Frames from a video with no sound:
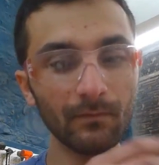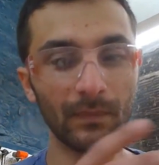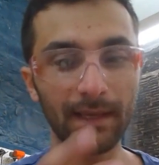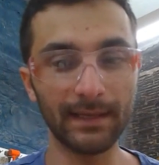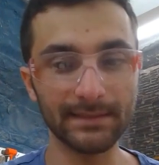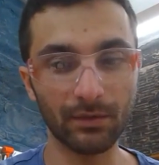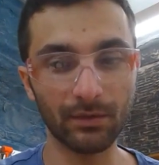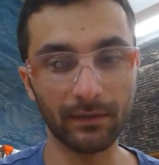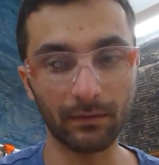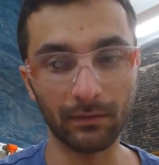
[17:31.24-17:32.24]
And so
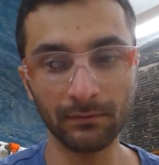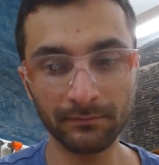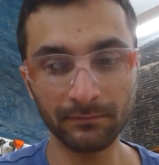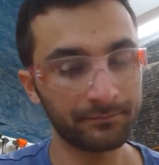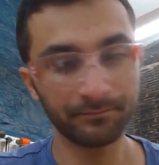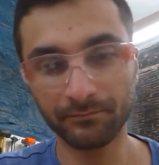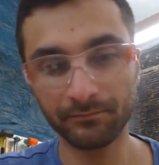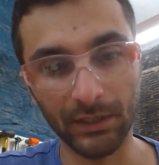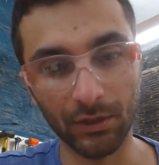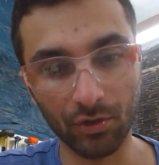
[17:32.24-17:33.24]
it'll
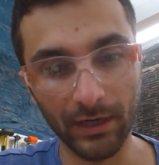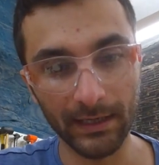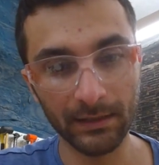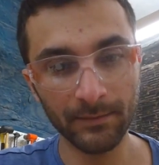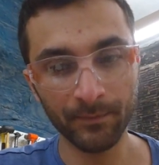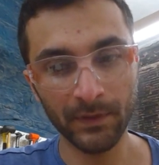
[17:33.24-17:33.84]
crack.